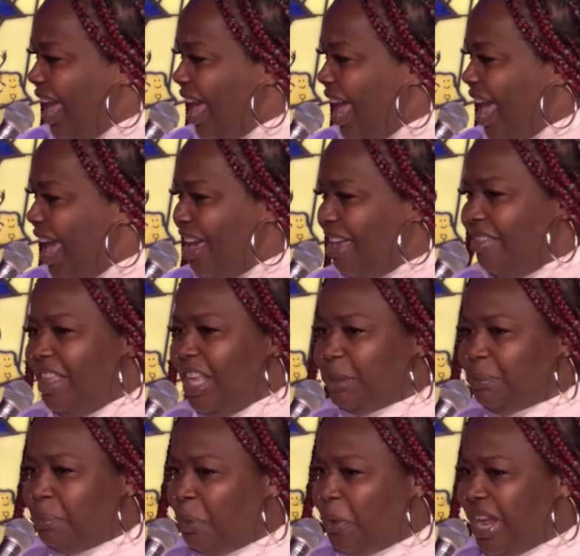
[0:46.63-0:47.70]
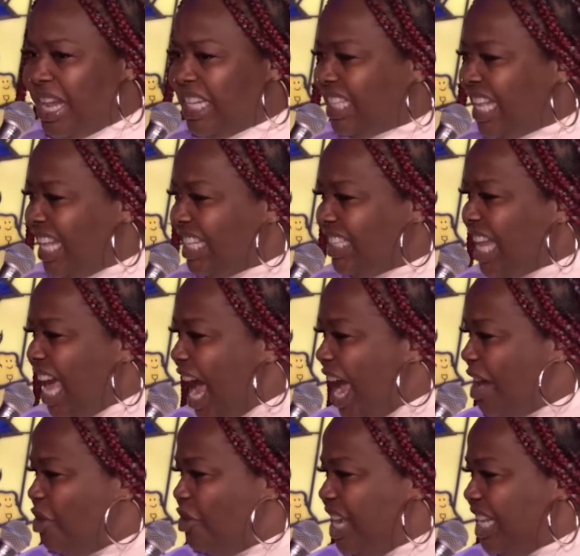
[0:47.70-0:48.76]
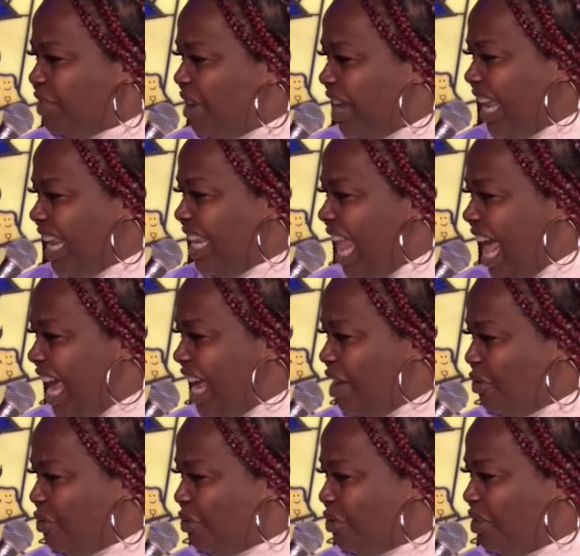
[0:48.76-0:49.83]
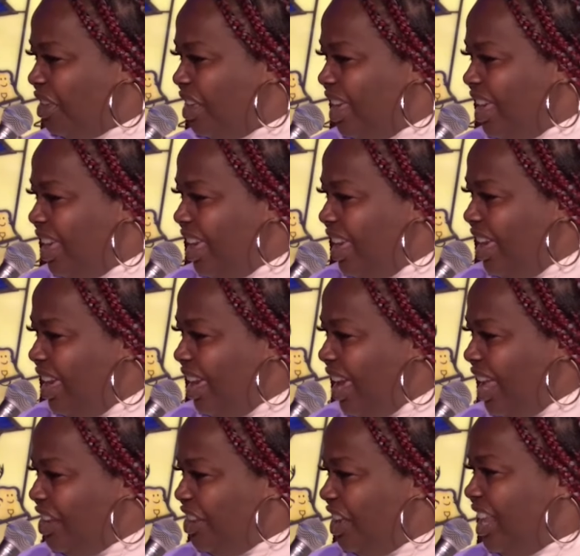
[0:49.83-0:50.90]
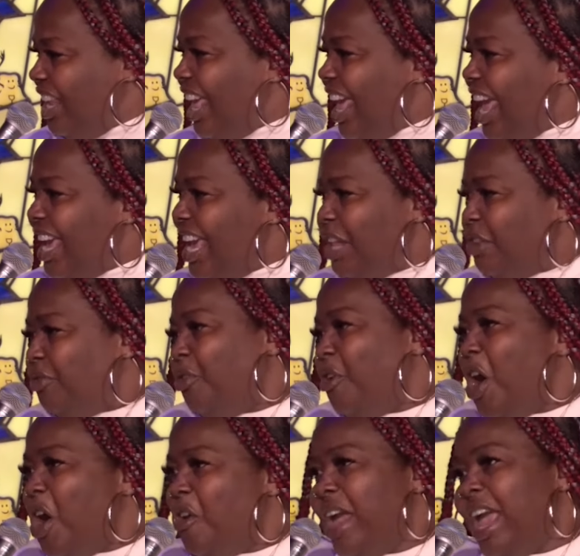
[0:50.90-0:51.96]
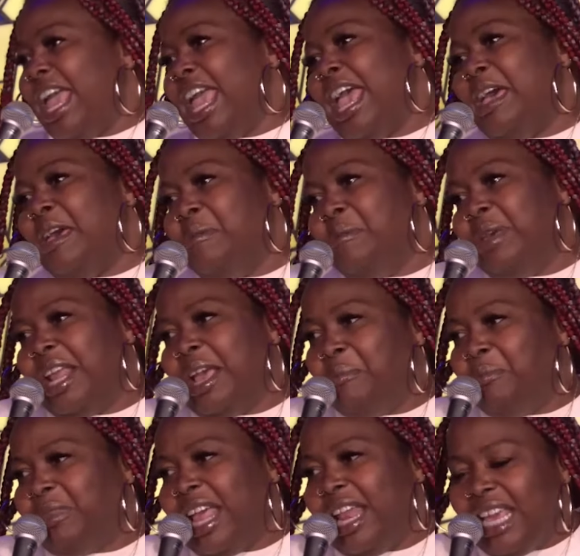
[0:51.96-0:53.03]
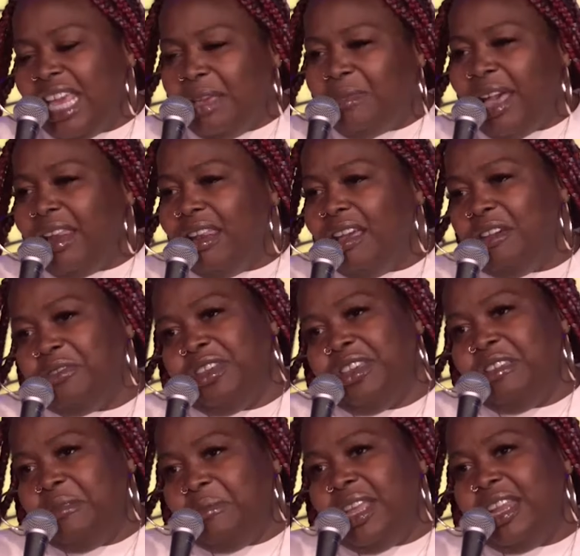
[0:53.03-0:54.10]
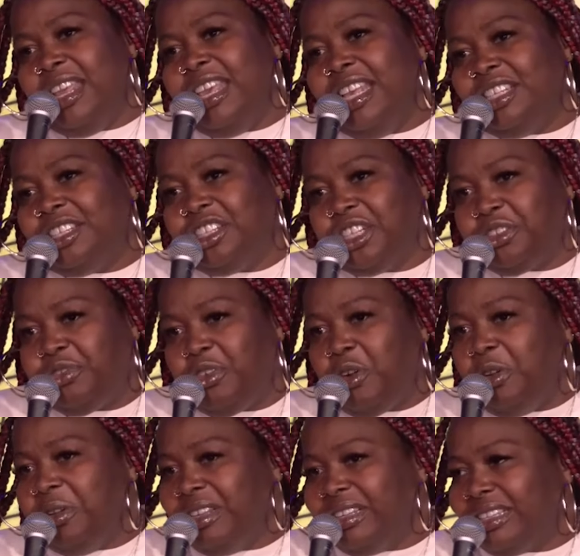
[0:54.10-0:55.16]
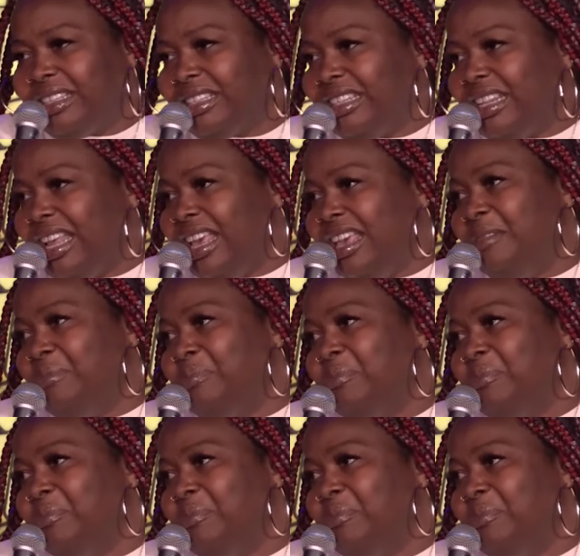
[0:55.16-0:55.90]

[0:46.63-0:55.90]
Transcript: Had this Princess Diaries fucking life. And you're like, it's 4 a.m. and I'm telling him I love him and he's just falling asleep.